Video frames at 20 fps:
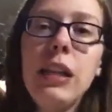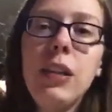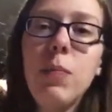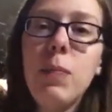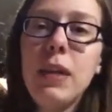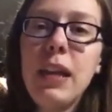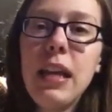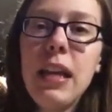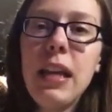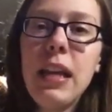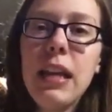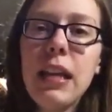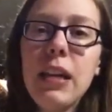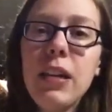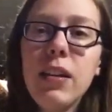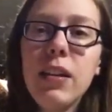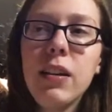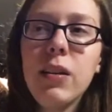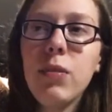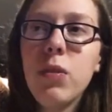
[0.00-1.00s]
In the
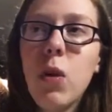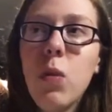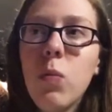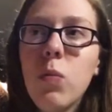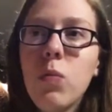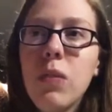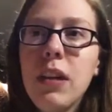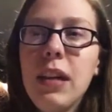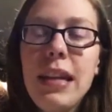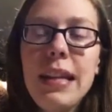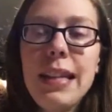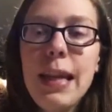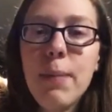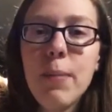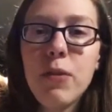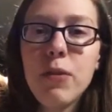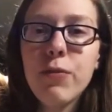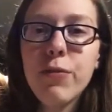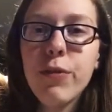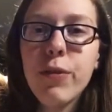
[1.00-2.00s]
beginning, you don't need
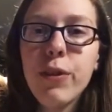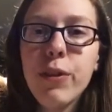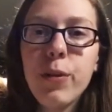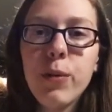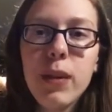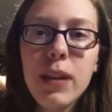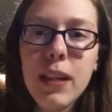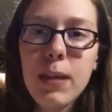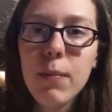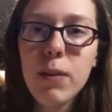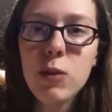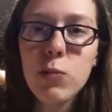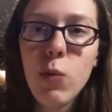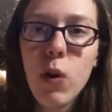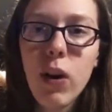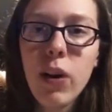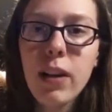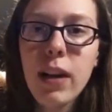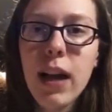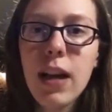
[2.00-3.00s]
that much food, you don't need that much
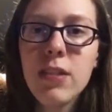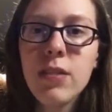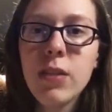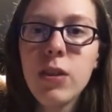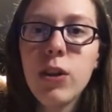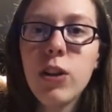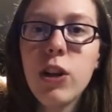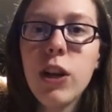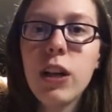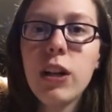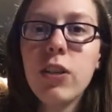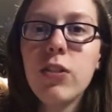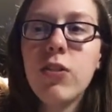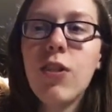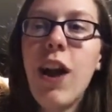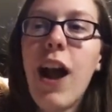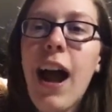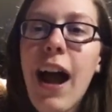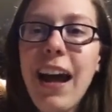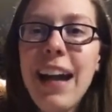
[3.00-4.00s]
water yet, so you're like
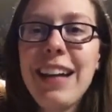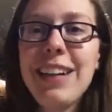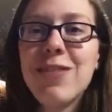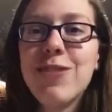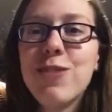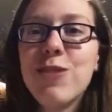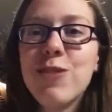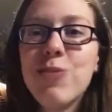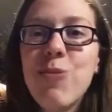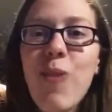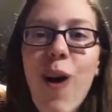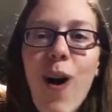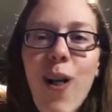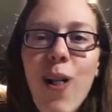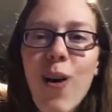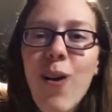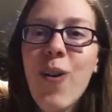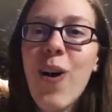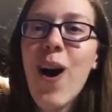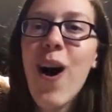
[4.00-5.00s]
trying to
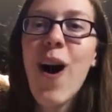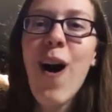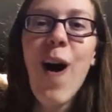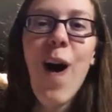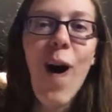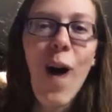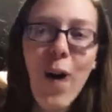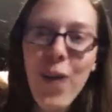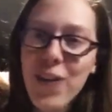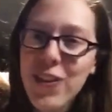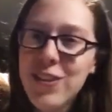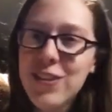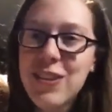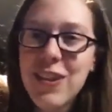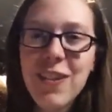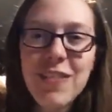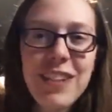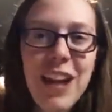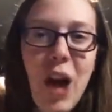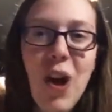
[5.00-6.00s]
swallow all this
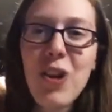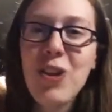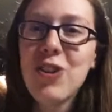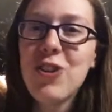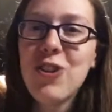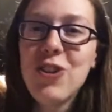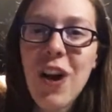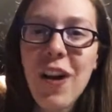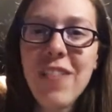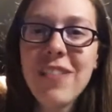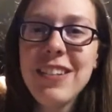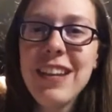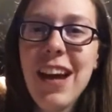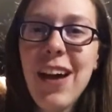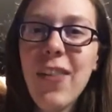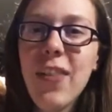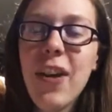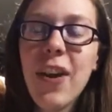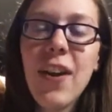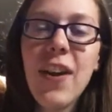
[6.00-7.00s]
stuff down and shove it
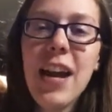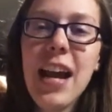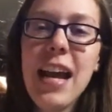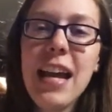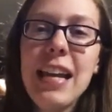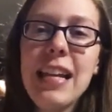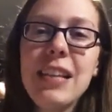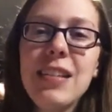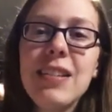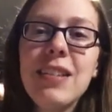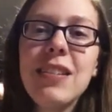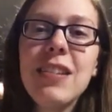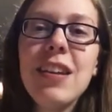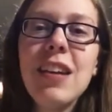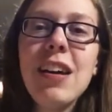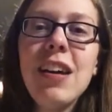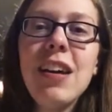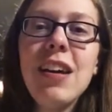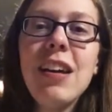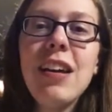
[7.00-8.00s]
down there, and
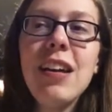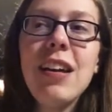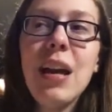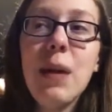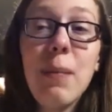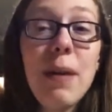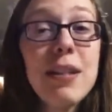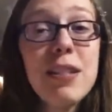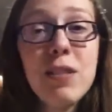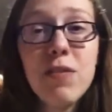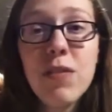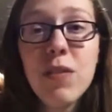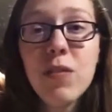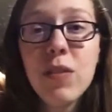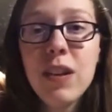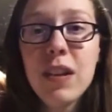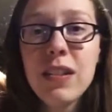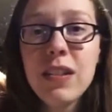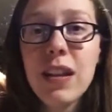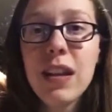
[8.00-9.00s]
it makes you feel
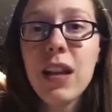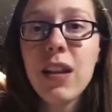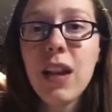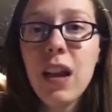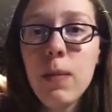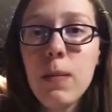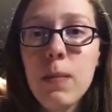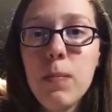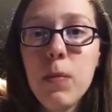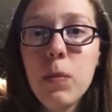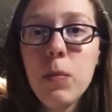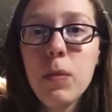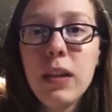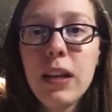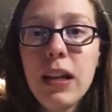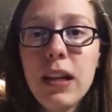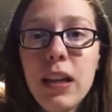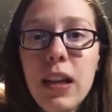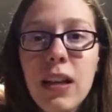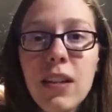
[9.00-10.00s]
really sick. A lot of people would
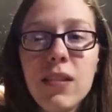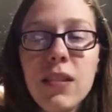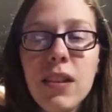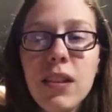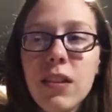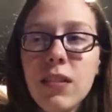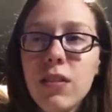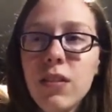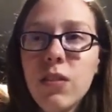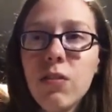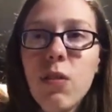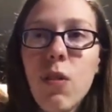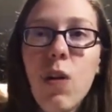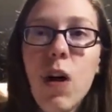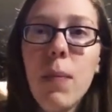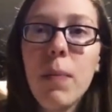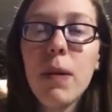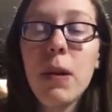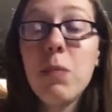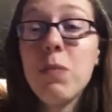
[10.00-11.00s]
get like sick and throw
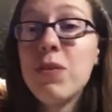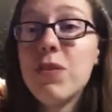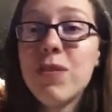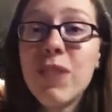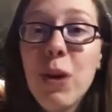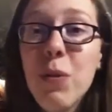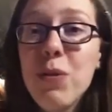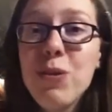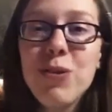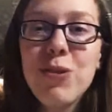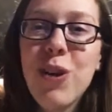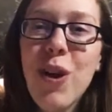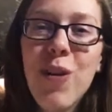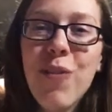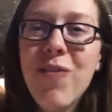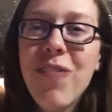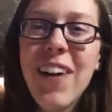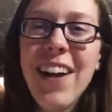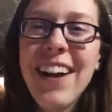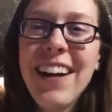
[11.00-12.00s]
up, and it was
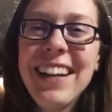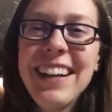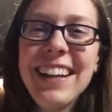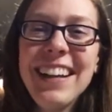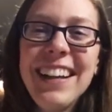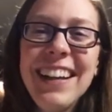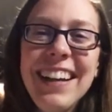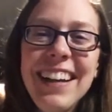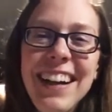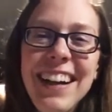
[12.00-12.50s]
so fun.